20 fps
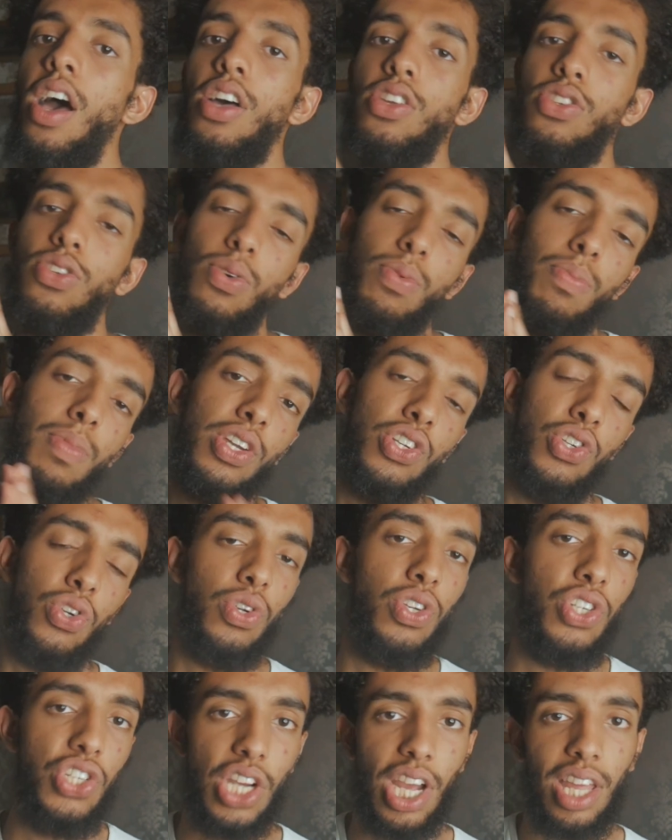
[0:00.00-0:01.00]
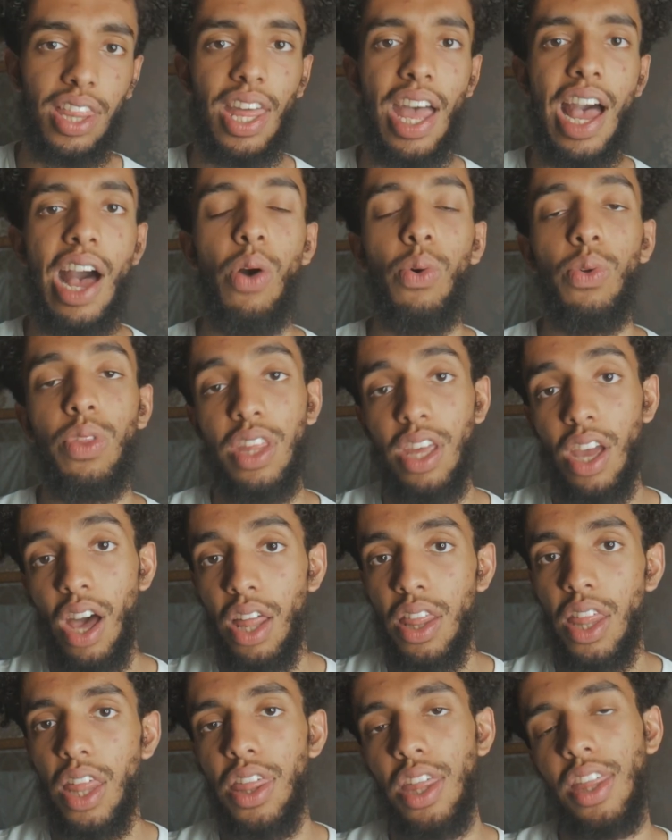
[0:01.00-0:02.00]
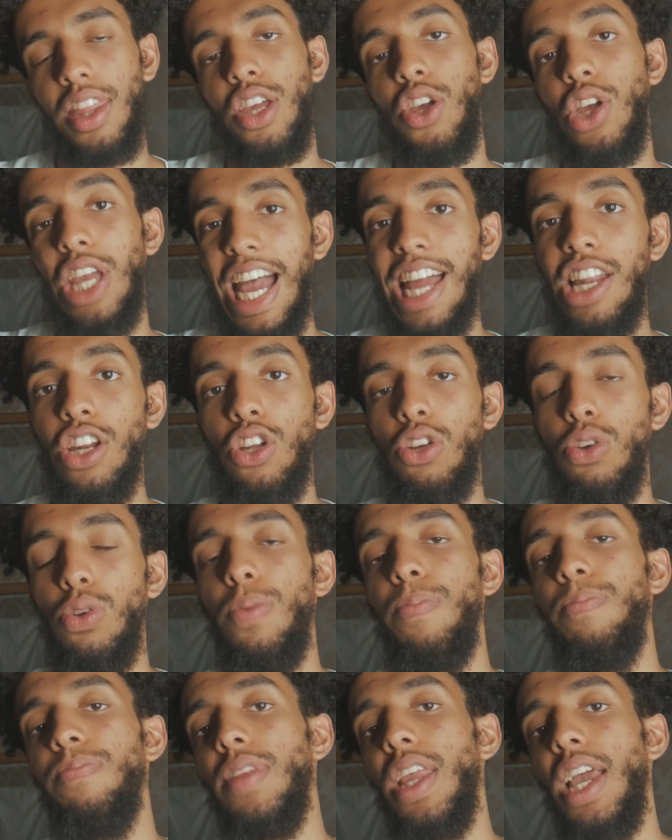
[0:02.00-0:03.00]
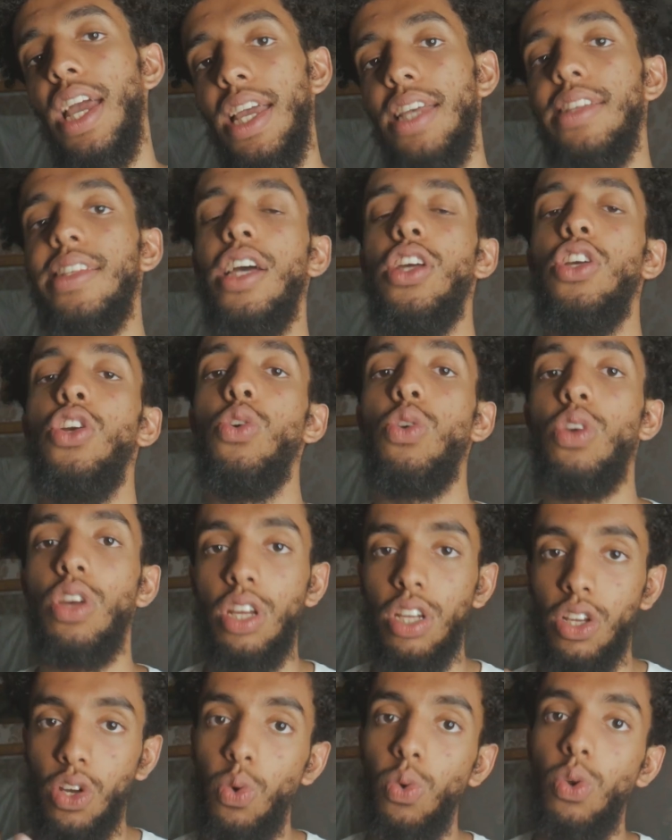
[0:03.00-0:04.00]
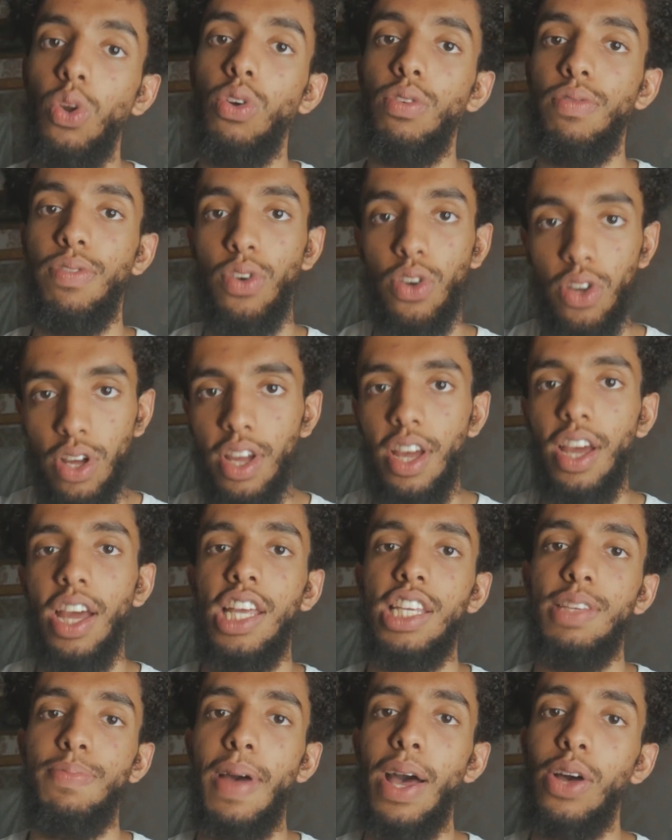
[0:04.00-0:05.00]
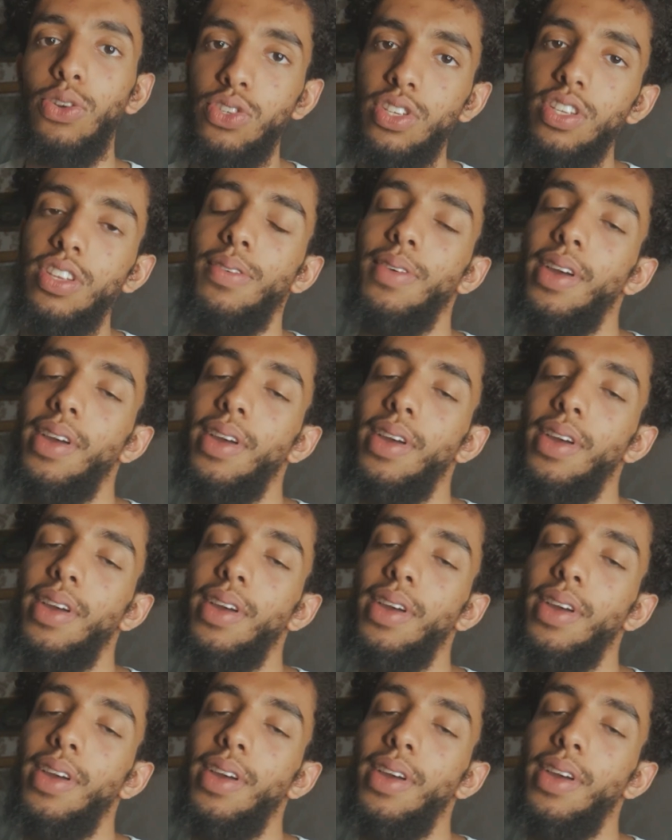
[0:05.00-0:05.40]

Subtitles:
So make sure you check that out. The other thing that you can do is that you can go look for a spouse